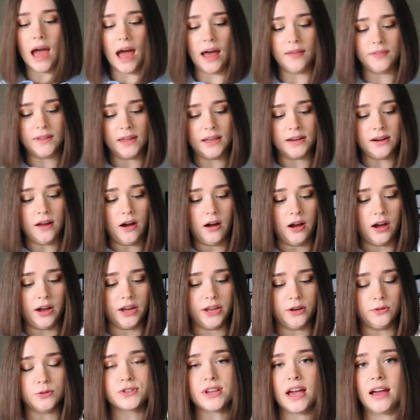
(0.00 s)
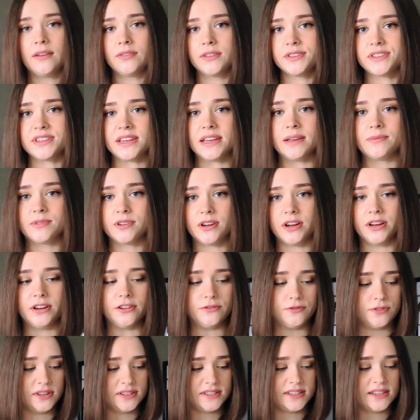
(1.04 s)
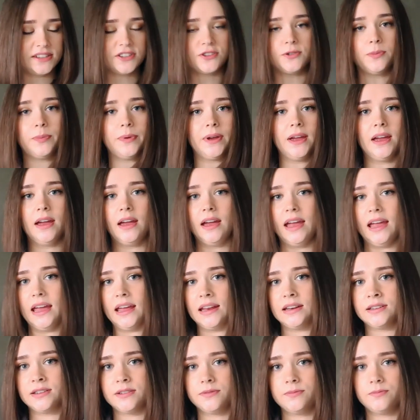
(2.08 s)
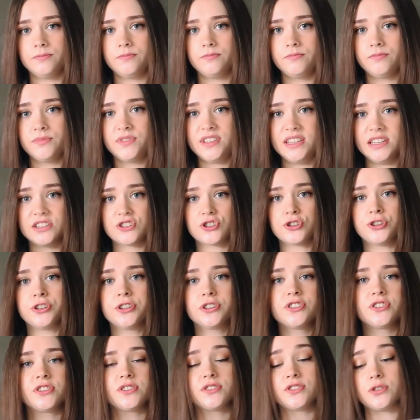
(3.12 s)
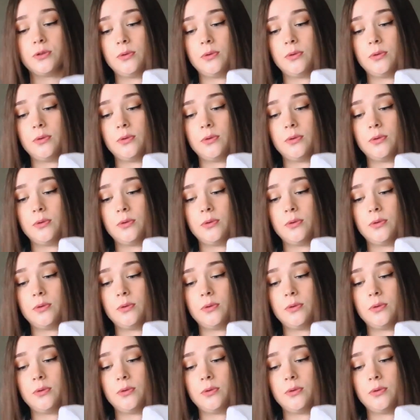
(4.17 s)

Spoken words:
And then I also have the same kind of setup in t-shirts,